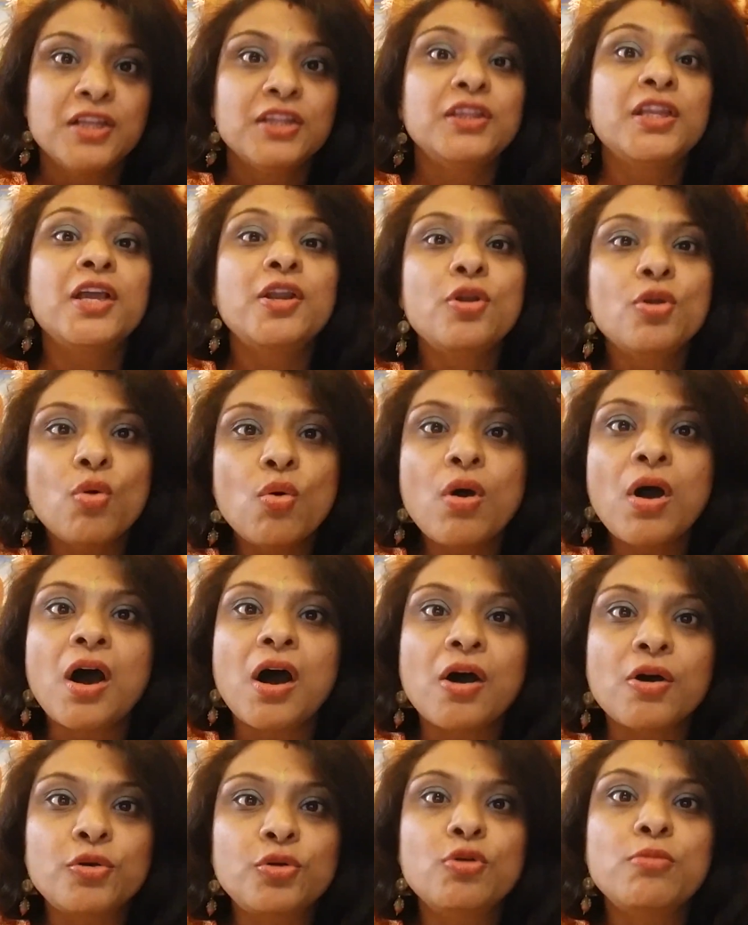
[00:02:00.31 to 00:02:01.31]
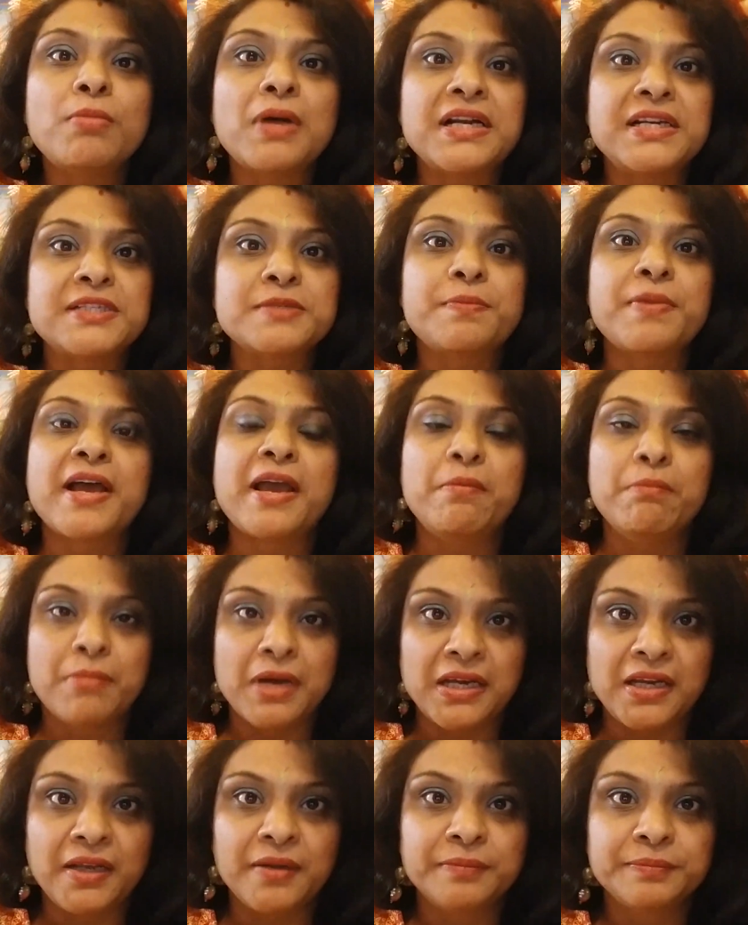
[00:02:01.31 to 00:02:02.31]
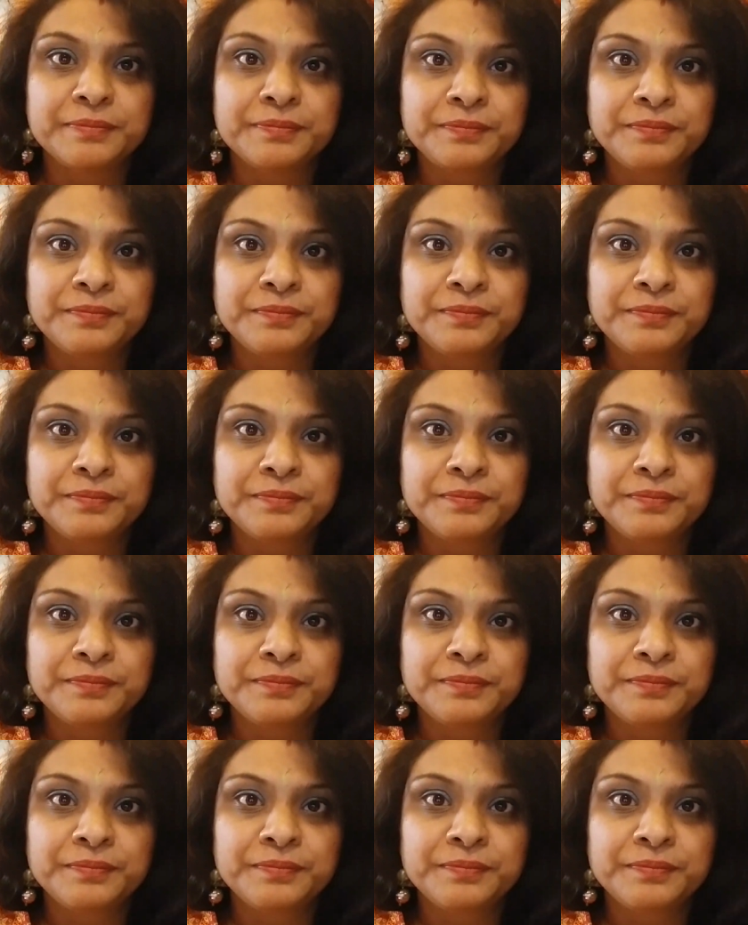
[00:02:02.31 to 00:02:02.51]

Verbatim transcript: They know how to multiply money.